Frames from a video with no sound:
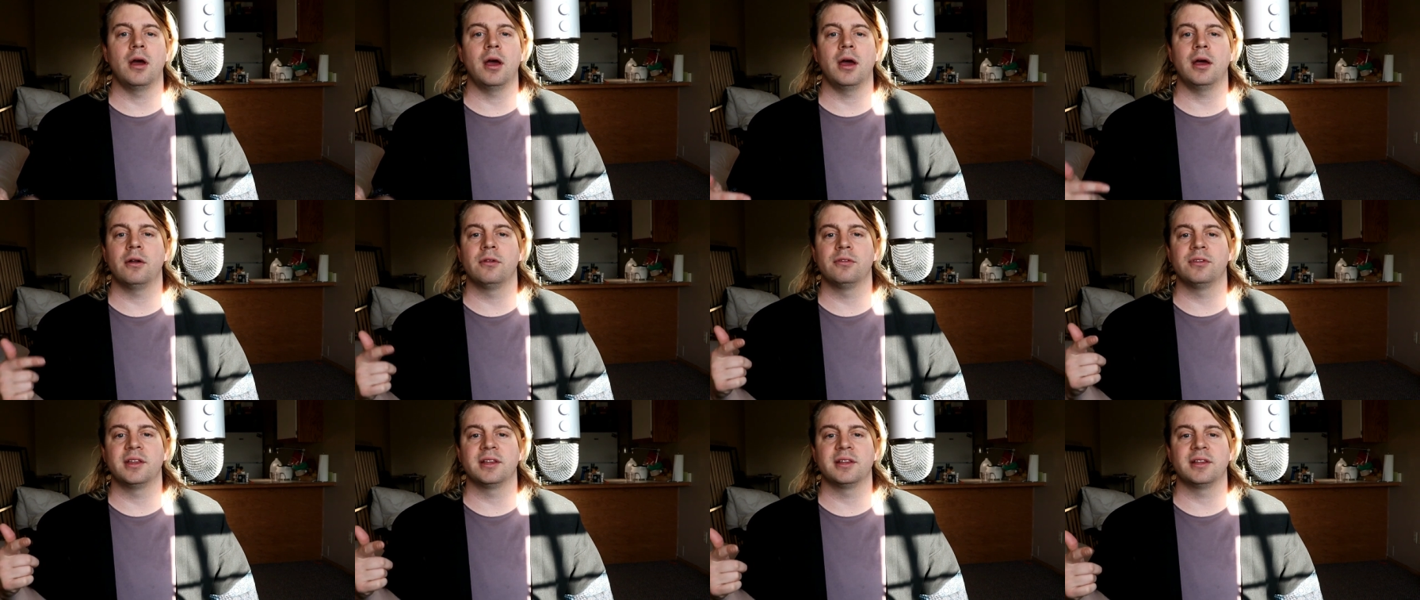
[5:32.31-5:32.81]

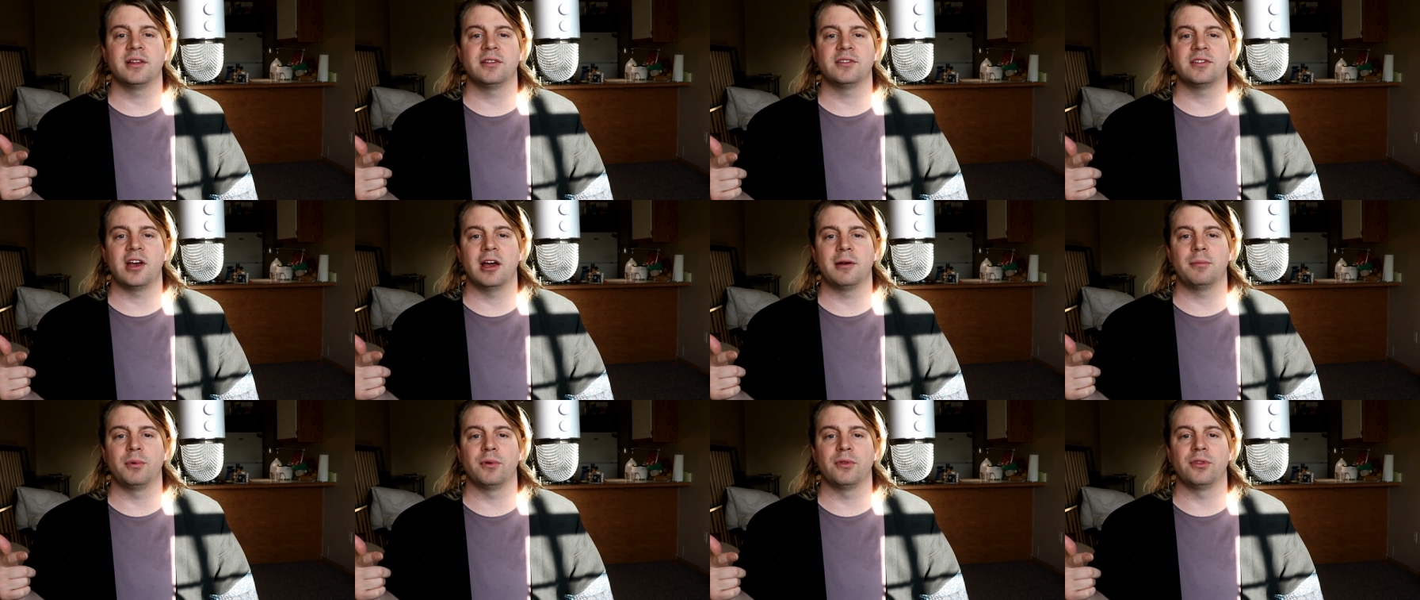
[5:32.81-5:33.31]
I don't think
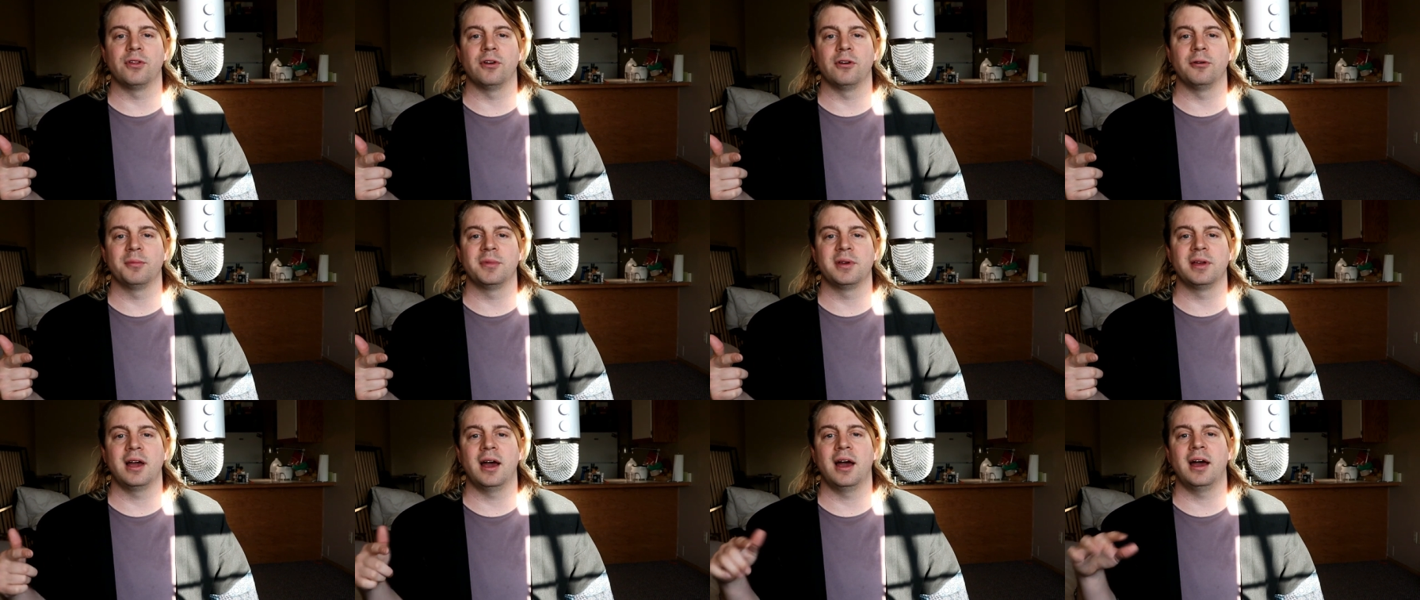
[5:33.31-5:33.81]
that's
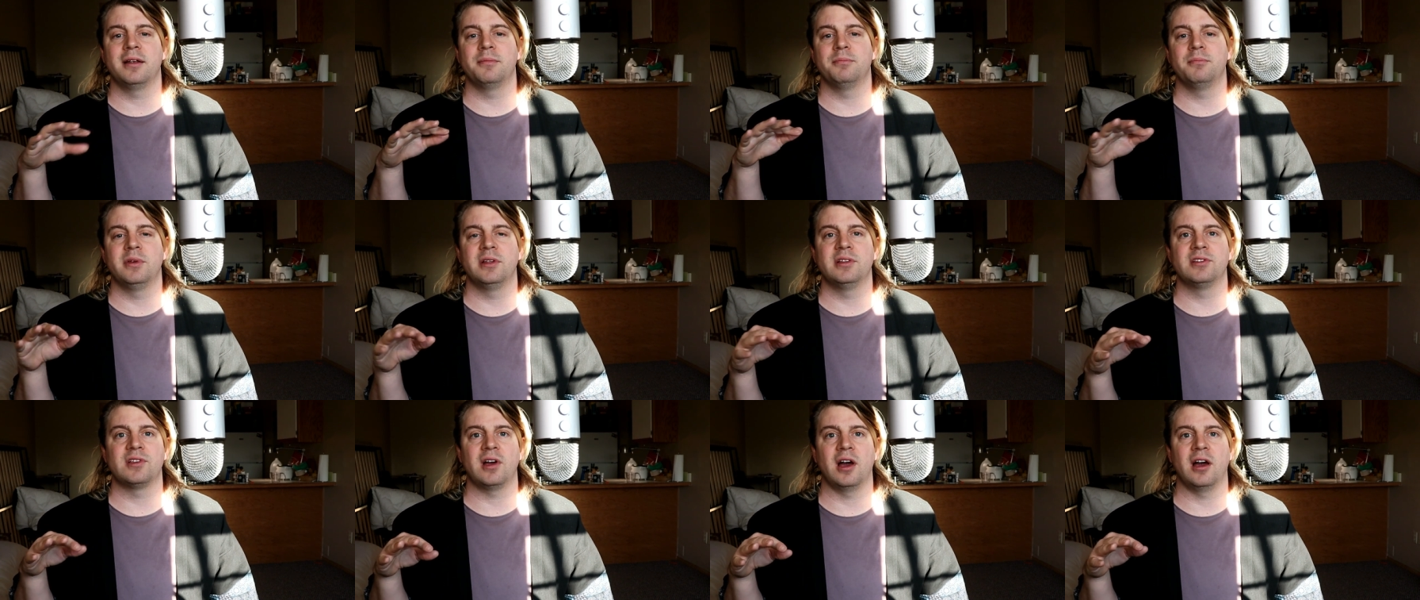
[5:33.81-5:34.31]
hypothermia. I
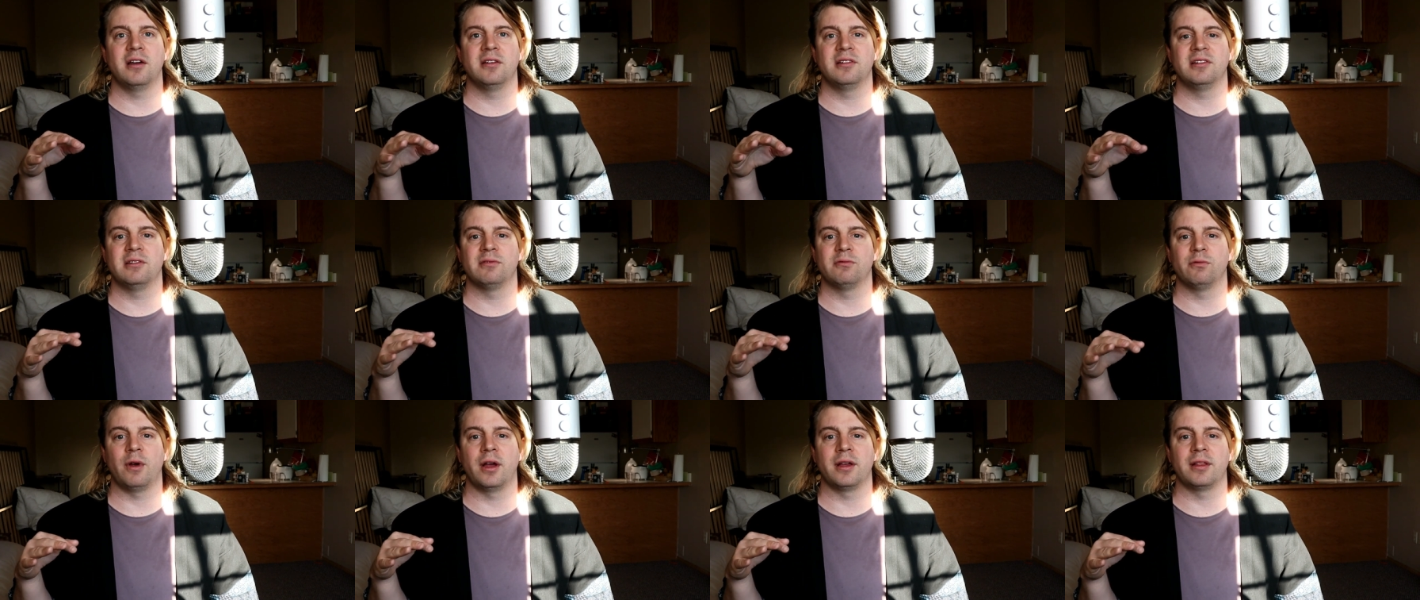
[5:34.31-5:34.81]
meant I
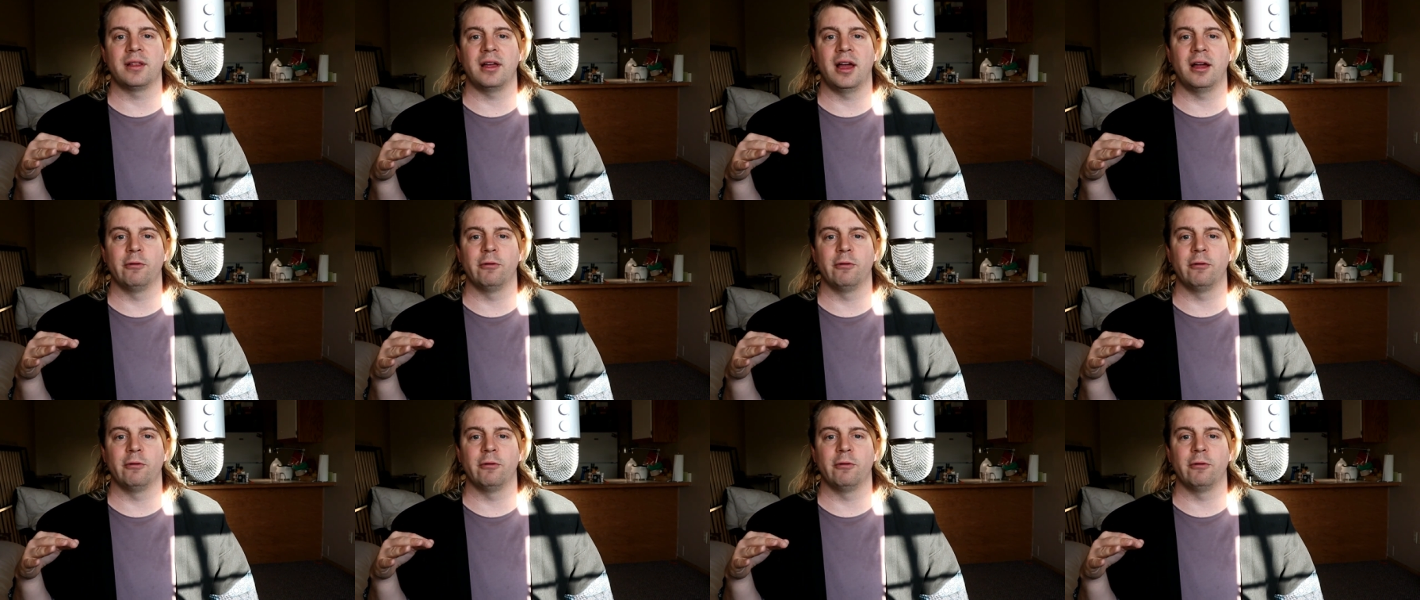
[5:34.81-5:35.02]
didn't write.